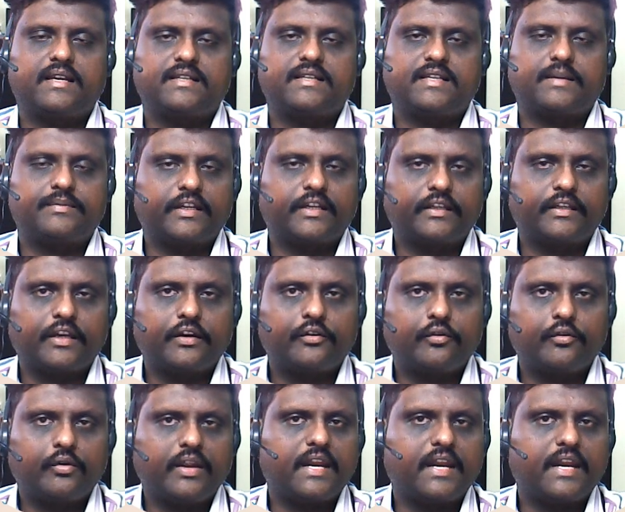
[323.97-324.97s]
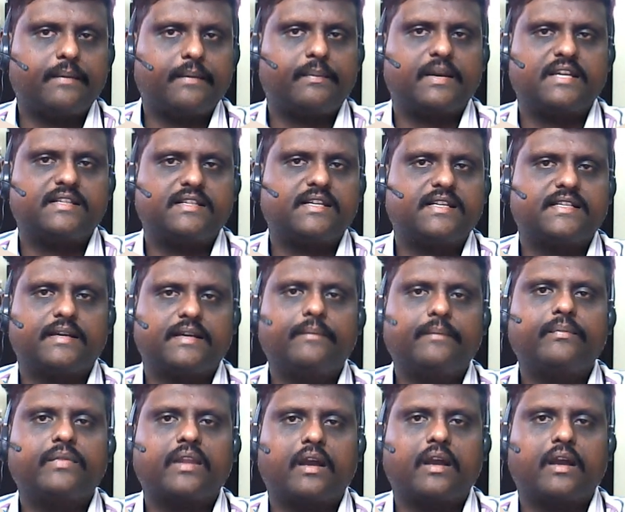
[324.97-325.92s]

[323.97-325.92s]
subjected to any plagiarism,